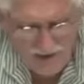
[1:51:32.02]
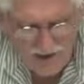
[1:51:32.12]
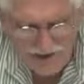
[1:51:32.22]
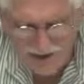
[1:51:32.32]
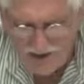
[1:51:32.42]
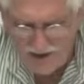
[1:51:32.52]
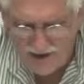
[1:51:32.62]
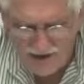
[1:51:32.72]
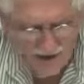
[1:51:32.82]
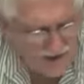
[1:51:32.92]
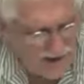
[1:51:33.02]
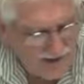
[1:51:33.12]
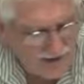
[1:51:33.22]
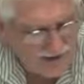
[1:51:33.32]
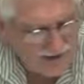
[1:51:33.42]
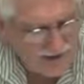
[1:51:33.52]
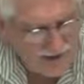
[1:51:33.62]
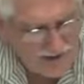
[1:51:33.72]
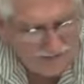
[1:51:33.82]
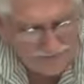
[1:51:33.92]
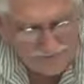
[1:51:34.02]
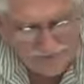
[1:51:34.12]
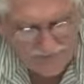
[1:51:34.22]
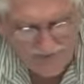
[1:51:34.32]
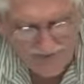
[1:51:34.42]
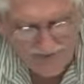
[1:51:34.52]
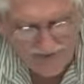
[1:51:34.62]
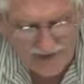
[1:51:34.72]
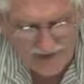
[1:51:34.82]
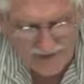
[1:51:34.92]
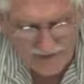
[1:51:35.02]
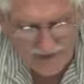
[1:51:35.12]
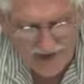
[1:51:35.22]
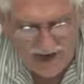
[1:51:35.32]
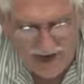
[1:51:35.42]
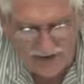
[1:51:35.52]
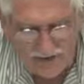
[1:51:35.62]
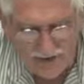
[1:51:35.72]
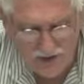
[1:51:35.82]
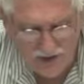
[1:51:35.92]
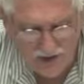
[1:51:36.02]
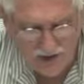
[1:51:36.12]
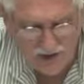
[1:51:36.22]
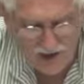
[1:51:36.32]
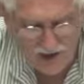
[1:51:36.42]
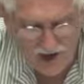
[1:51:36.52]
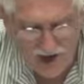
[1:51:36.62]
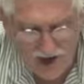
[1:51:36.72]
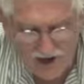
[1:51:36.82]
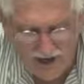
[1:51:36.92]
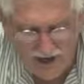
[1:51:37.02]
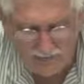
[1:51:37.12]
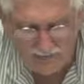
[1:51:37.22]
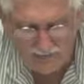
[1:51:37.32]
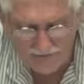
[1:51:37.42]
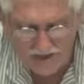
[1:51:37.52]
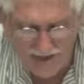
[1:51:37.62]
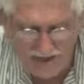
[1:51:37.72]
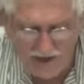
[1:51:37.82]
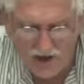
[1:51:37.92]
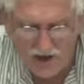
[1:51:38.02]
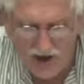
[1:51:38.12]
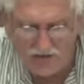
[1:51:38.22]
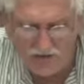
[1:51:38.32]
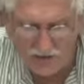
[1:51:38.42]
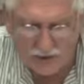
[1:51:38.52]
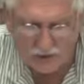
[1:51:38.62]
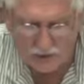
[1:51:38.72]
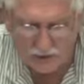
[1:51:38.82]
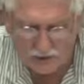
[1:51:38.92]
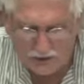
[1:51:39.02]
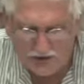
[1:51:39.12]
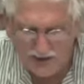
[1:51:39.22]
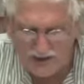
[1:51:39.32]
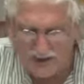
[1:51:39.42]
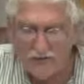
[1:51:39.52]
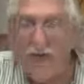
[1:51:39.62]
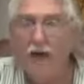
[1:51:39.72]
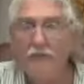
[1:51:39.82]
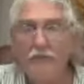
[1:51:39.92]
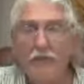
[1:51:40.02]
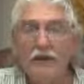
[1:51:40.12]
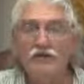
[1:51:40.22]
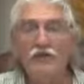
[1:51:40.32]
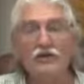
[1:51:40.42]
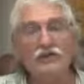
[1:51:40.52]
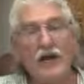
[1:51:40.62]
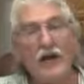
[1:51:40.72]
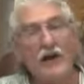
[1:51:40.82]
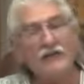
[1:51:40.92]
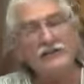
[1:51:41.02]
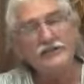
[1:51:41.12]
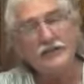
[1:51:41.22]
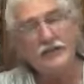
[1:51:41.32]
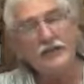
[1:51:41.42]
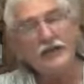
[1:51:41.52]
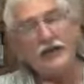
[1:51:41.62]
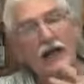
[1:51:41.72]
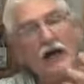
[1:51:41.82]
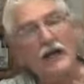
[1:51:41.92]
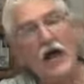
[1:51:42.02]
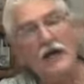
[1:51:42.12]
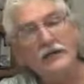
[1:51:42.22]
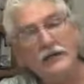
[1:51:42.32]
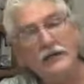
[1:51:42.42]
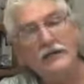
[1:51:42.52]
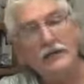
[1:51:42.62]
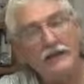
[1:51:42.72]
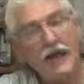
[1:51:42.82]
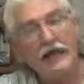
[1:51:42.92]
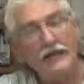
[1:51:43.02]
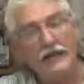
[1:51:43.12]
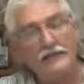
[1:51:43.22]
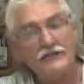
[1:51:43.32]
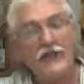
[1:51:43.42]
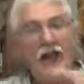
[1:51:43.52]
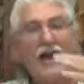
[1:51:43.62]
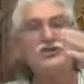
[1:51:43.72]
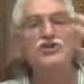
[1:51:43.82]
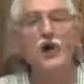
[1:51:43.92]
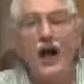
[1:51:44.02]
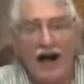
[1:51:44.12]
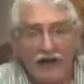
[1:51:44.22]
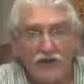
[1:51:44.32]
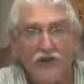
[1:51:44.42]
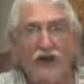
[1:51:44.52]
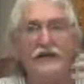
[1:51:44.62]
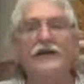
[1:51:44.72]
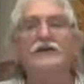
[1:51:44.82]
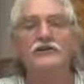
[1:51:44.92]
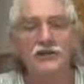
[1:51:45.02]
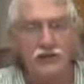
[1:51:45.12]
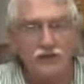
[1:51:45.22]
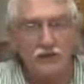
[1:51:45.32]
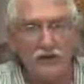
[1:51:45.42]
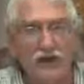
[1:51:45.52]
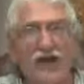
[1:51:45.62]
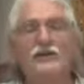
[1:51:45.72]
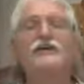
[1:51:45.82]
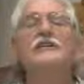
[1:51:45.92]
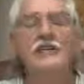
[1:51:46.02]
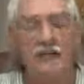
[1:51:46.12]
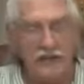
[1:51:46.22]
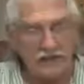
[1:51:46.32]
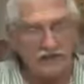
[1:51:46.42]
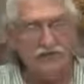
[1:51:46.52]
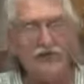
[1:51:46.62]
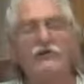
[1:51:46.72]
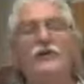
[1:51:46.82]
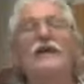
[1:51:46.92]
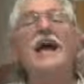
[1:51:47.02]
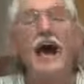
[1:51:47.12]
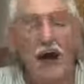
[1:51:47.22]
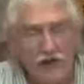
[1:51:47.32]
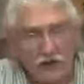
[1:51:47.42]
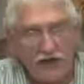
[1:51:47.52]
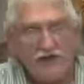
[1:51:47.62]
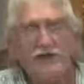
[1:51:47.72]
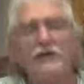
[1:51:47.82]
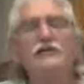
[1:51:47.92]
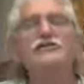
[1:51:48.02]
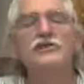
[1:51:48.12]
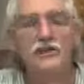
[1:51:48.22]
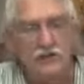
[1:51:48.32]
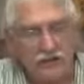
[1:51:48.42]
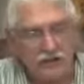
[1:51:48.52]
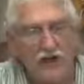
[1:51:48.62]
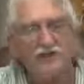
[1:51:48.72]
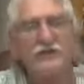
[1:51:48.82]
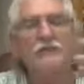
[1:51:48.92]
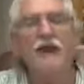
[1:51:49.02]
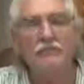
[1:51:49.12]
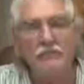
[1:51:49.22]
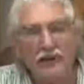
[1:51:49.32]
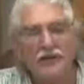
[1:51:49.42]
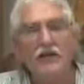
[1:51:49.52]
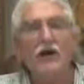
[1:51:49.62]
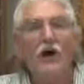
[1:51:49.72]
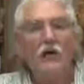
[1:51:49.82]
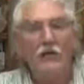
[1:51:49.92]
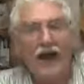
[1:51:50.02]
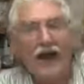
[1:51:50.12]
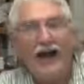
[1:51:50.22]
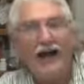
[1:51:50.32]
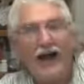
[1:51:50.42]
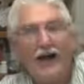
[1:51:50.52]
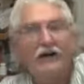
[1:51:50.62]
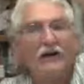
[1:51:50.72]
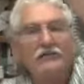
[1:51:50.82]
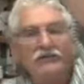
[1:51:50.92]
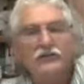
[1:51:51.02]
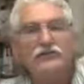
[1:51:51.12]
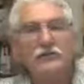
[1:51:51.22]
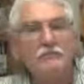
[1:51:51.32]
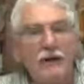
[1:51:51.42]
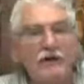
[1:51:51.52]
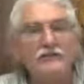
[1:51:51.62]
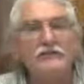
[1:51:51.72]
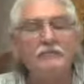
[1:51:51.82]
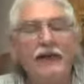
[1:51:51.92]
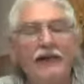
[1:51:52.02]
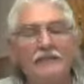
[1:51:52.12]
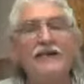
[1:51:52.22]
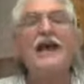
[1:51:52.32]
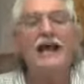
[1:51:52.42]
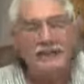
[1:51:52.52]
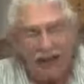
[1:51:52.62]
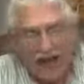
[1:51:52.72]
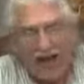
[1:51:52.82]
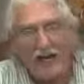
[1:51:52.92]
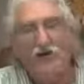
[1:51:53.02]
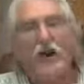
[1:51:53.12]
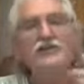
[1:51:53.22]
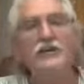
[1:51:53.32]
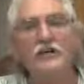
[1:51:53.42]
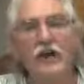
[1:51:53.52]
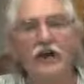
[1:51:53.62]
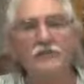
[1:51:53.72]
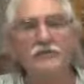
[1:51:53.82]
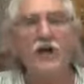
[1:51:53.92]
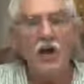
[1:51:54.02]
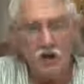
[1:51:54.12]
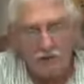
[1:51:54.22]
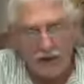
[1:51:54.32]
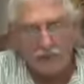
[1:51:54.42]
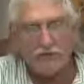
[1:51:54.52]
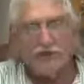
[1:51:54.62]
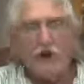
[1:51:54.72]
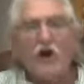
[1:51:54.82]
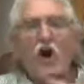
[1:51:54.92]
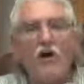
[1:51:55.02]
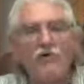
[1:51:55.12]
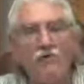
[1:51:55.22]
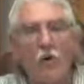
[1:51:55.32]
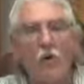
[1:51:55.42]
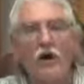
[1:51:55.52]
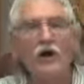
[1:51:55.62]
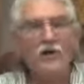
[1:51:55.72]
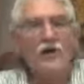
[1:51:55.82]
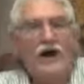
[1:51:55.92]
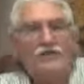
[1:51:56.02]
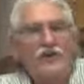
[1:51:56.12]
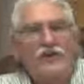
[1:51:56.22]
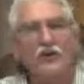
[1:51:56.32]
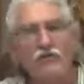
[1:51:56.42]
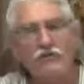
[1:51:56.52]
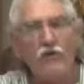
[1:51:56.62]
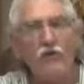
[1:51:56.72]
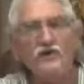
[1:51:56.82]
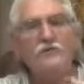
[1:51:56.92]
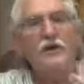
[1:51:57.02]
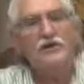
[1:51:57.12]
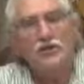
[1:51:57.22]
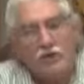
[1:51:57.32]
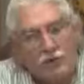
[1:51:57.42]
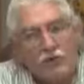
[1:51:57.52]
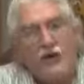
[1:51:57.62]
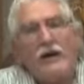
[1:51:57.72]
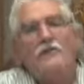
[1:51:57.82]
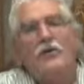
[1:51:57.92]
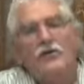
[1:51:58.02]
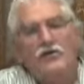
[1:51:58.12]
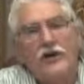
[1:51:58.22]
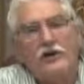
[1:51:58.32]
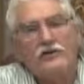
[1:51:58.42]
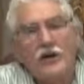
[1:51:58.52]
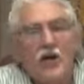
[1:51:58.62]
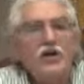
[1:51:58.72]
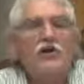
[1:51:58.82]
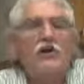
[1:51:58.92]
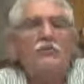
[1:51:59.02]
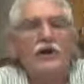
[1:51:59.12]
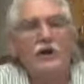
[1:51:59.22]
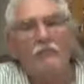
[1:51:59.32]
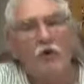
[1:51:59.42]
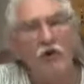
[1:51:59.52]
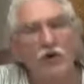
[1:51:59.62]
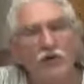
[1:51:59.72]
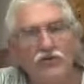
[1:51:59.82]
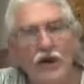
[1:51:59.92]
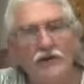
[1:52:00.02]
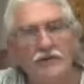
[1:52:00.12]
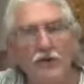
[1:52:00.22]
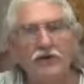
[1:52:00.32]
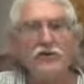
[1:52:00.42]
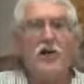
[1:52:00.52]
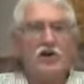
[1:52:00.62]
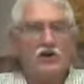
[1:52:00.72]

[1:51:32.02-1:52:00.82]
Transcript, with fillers: Uh, let me see here. But I have to uh, hawk it up. Can't cough. Ooh. Well, it shows you how acidic and how locked in that is. As you hydrate interstitially, as you get the kidneys filtering, hydration interstitially starts to take place on the high alkaline fruits and berries and melons. As that hydration comes, you'll be able to cough more. You'll have the nerve force because you're going to bring up your adrenals. You're going to bring up more neurotransmitters.